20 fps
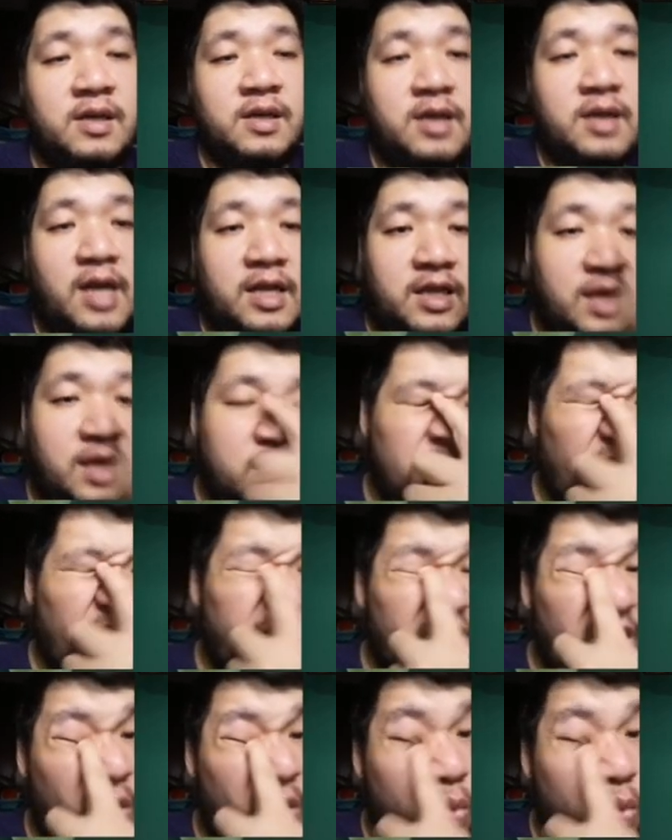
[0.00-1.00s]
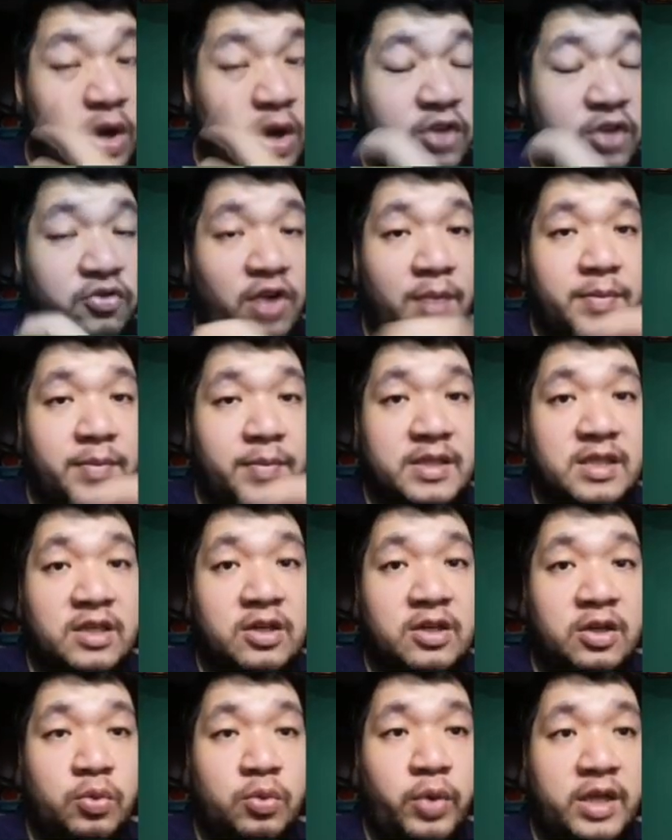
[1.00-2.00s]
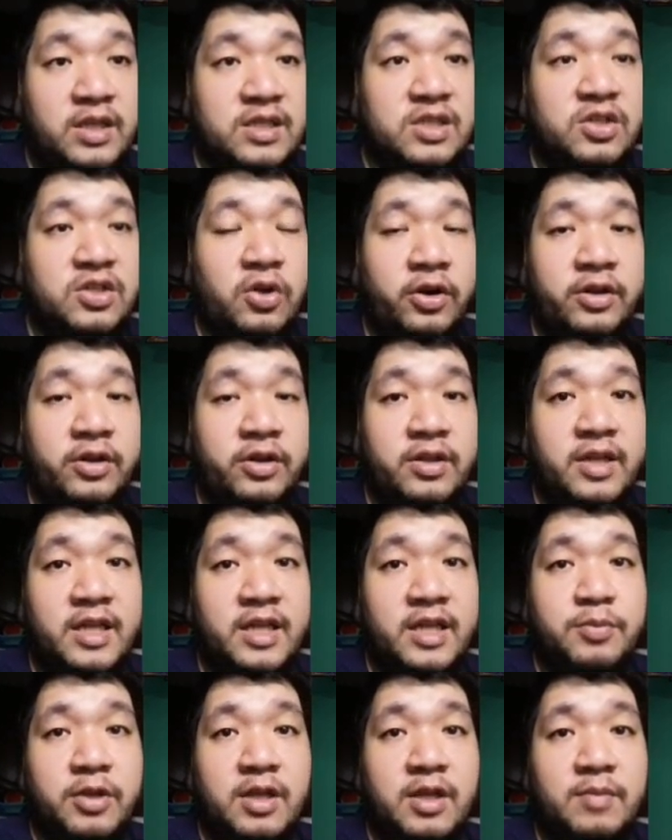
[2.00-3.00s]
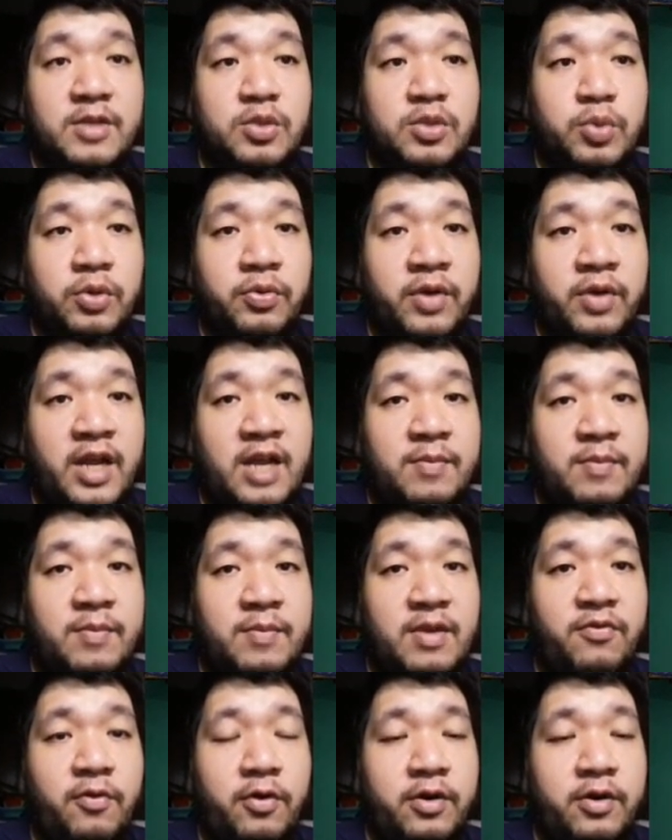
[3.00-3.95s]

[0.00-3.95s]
At least having a 1-drop is a good way to start. That's pretty much what we're aiming for.